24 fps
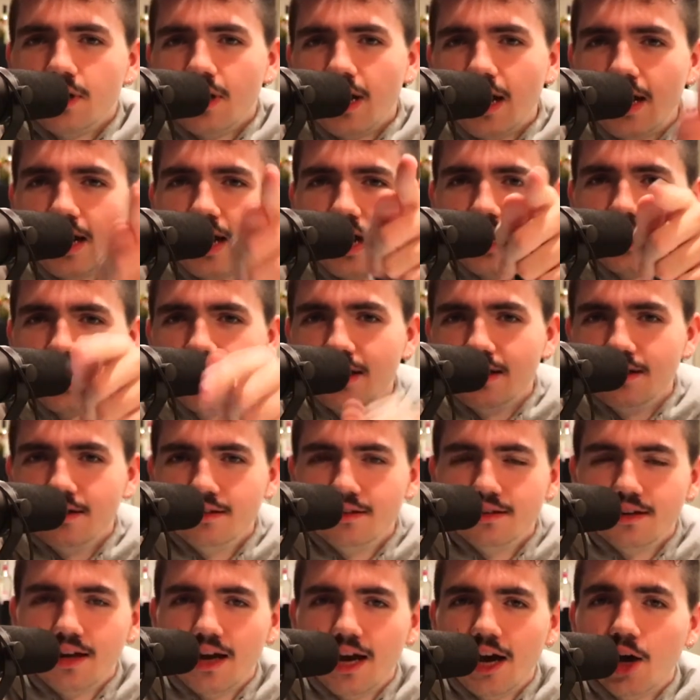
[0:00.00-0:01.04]
And I
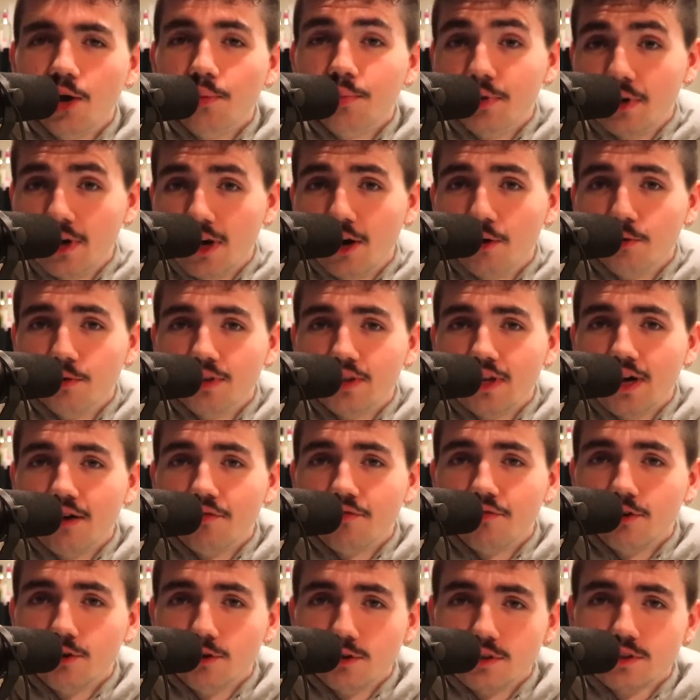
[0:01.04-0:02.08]
can help you out with that,
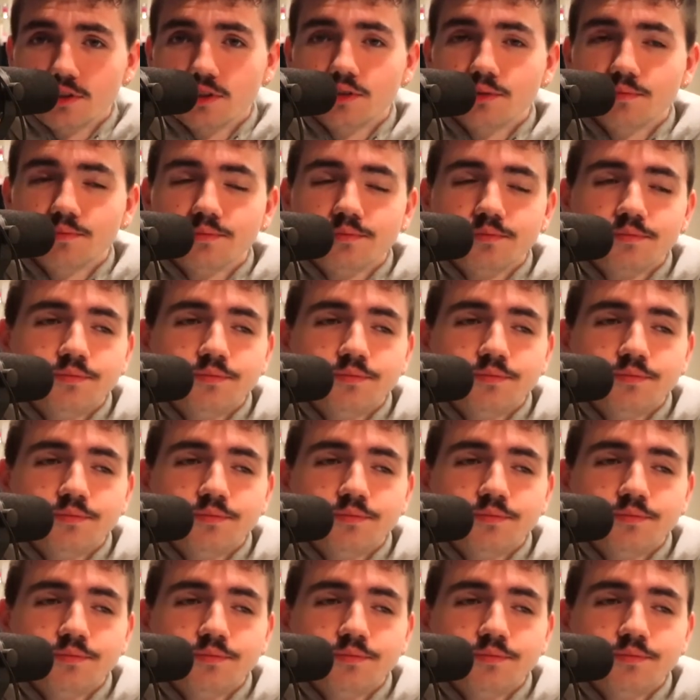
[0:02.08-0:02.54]
folks.